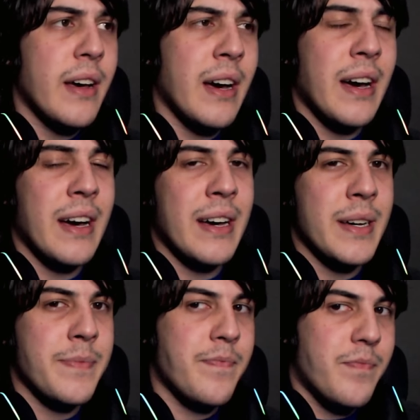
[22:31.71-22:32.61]

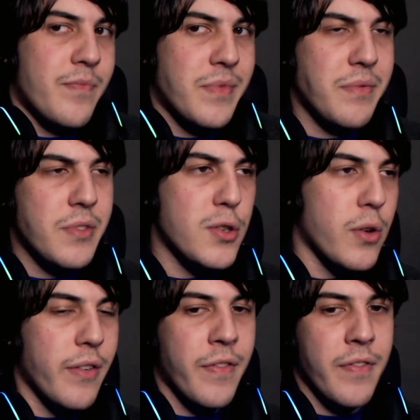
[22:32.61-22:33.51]
uh,
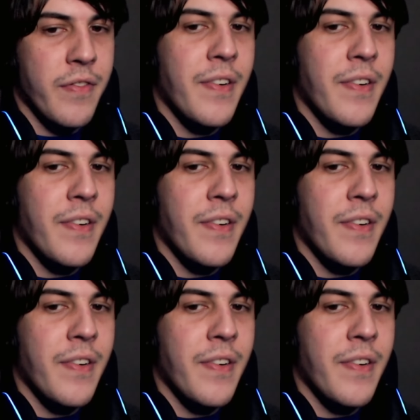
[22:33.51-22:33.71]
sort of